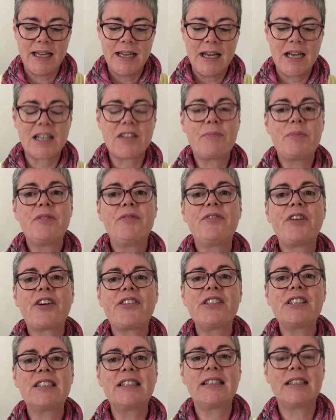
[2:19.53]
and I've been
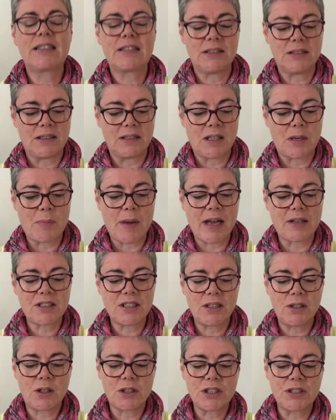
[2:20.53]
very cynical about
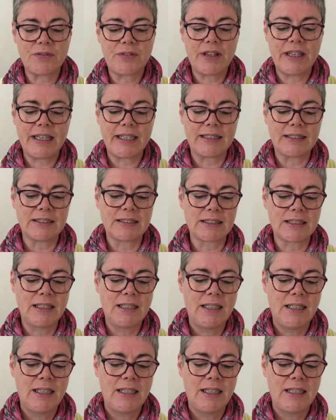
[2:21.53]
a lot of things.